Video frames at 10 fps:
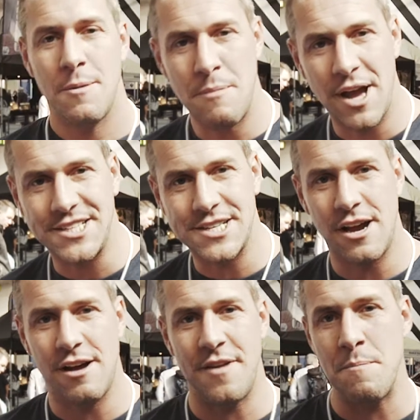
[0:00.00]
Mike's
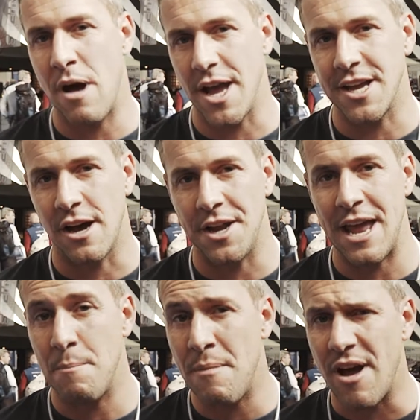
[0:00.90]
car v my car.
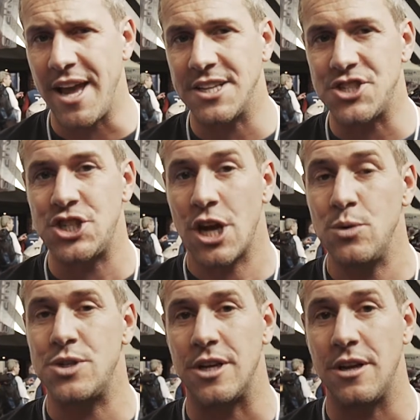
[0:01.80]
Now, Mike has
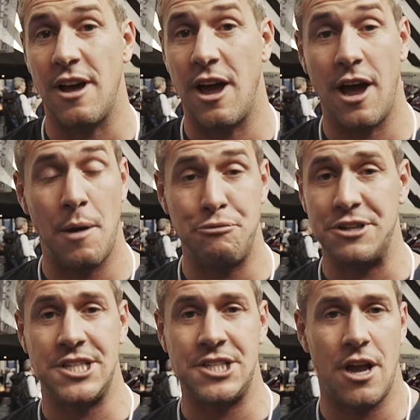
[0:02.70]
chosen a
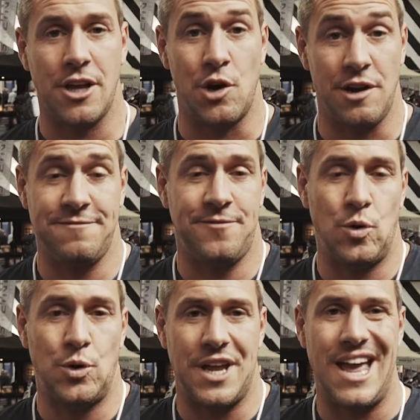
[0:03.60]
British icon, a
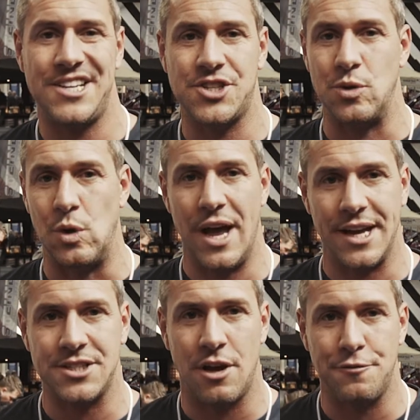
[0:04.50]
Ford Escort
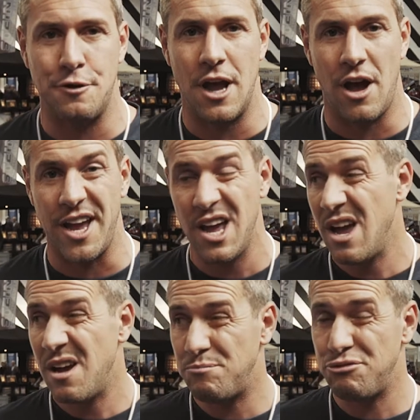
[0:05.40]
XR3i.
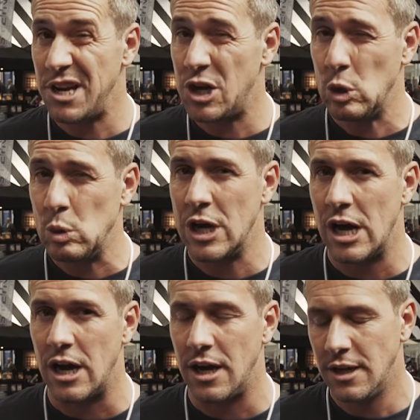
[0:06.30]
Pretty cool
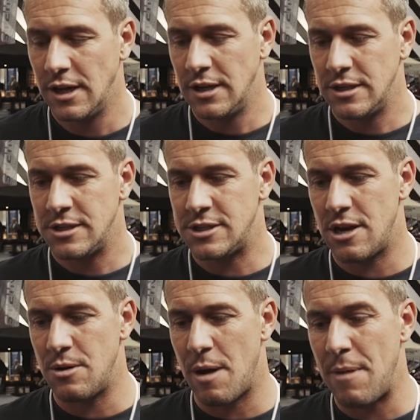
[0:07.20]
car.
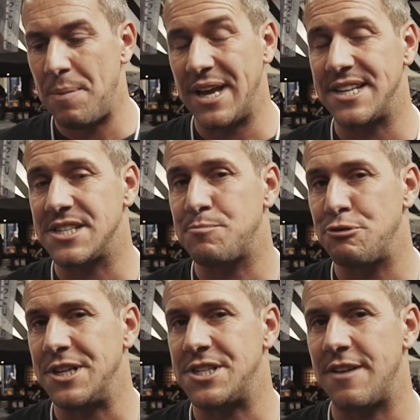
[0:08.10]
So I'm up against
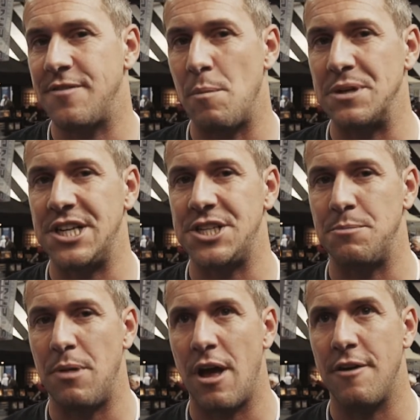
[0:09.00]
pretty stiff competition,
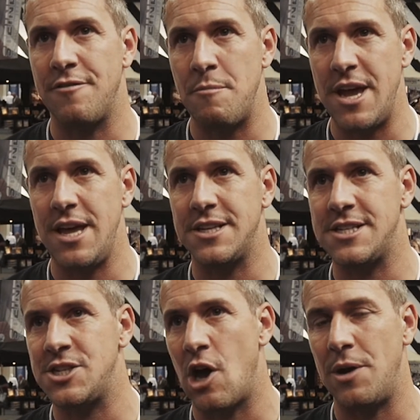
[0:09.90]
but for me, this
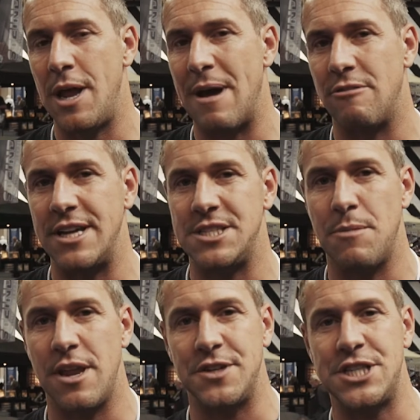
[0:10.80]
is not only about raising
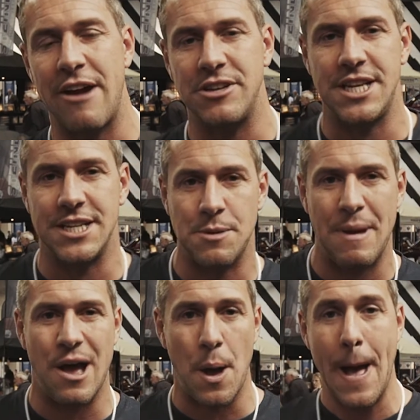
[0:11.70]
money for charity, it's
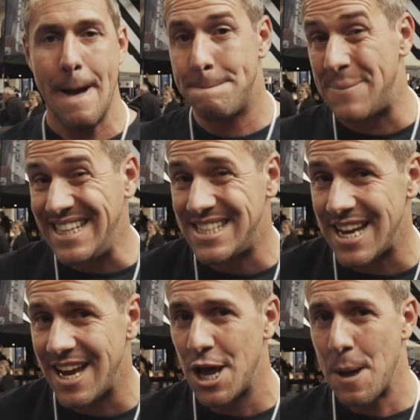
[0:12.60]
about
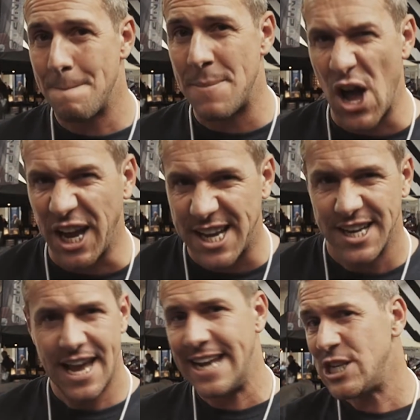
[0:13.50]
beating Mike
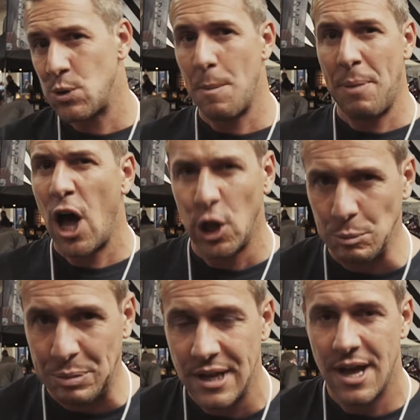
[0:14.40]
into a pulp.
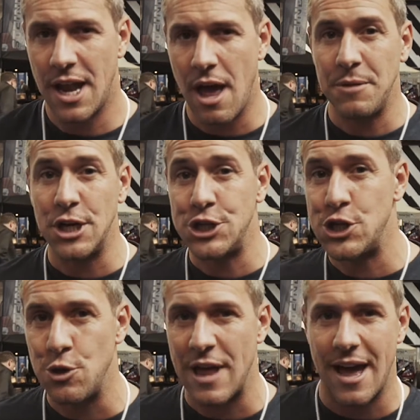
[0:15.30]
And I'm going to
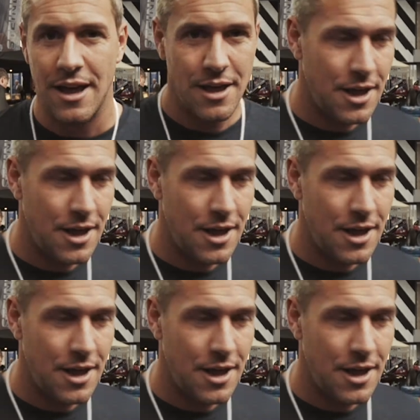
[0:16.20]
do that